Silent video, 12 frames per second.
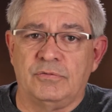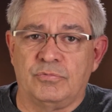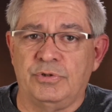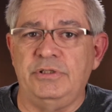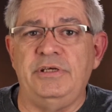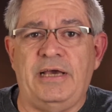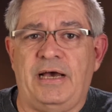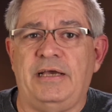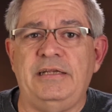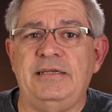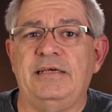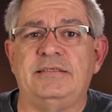really
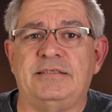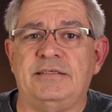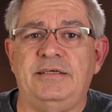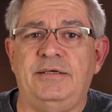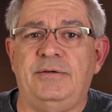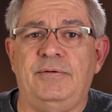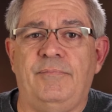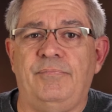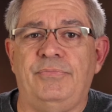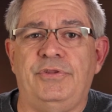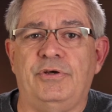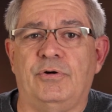high density,
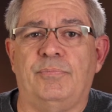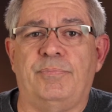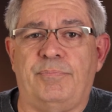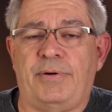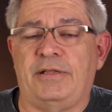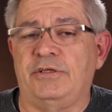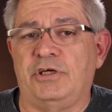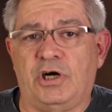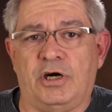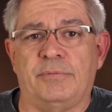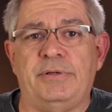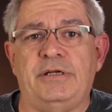
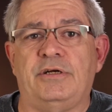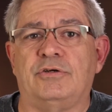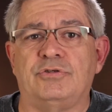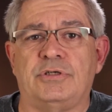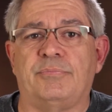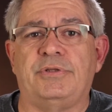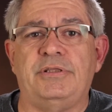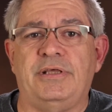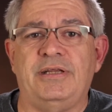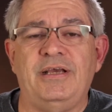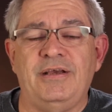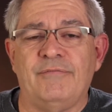polycarbonate or something
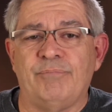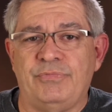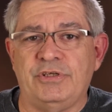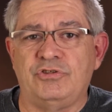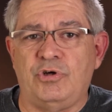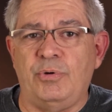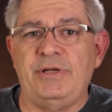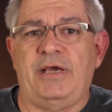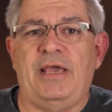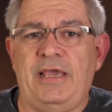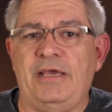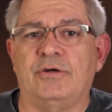that's going to
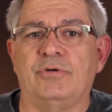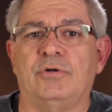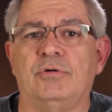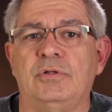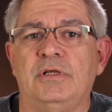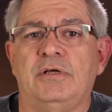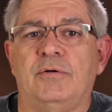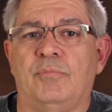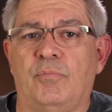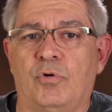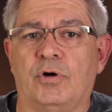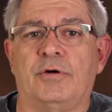handle
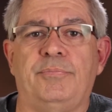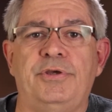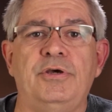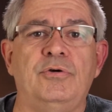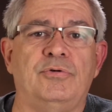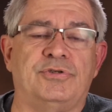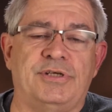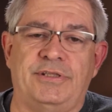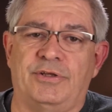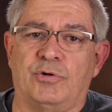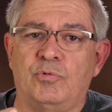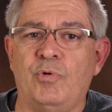more abuse,
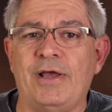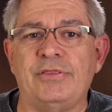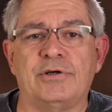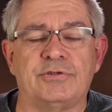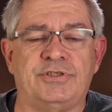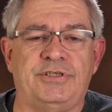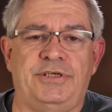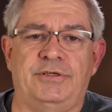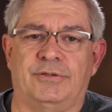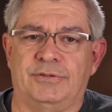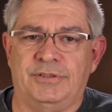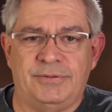and they're weather
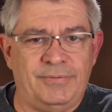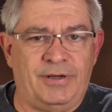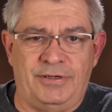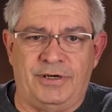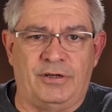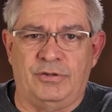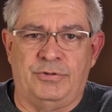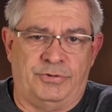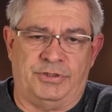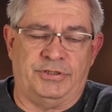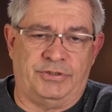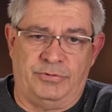sealed and all
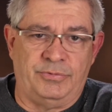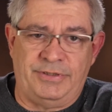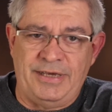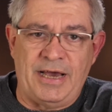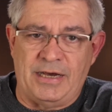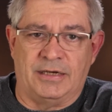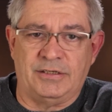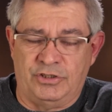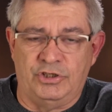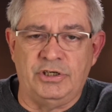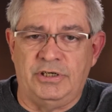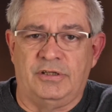those things. So yeah,
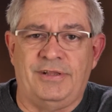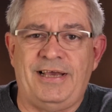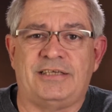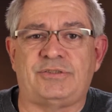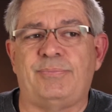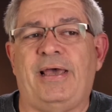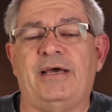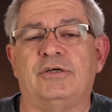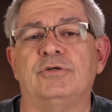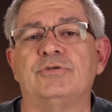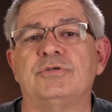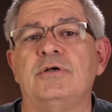good glass
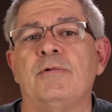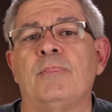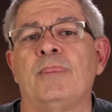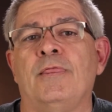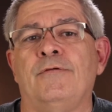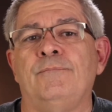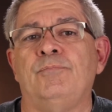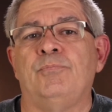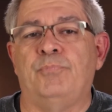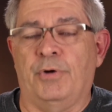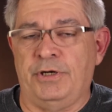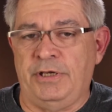matters.
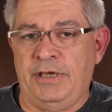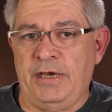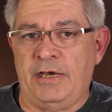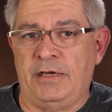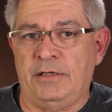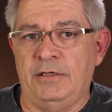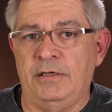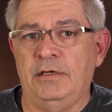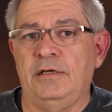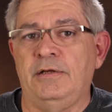But again,